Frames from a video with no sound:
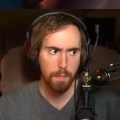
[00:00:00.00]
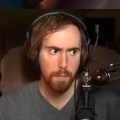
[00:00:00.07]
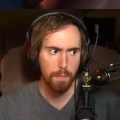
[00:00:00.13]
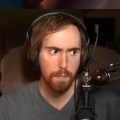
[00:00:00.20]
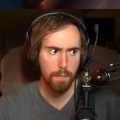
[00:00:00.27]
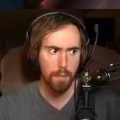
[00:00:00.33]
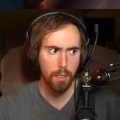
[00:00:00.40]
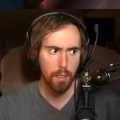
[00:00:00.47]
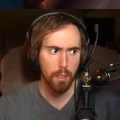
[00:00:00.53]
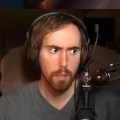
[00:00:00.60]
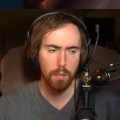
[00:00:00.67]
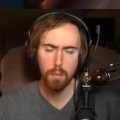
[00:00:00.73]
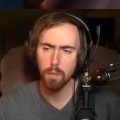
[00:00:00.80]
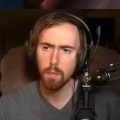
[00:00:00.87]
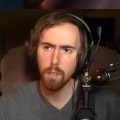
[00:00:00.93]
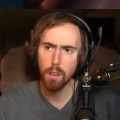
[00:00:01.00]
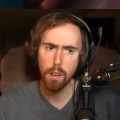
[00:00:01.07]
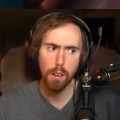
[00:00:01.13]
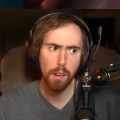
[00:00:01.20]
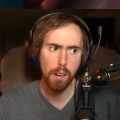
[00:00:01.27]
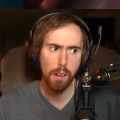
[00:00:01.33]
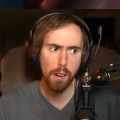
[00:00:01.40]

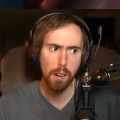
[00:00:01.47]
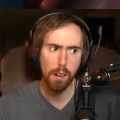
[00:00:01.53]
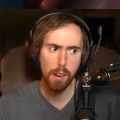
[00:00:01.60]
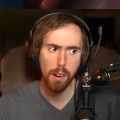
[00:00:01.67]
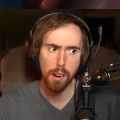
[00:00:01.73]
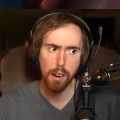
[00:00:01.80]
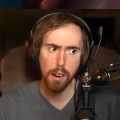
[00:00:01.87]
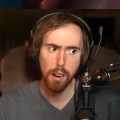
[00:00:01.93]
Nothing is said.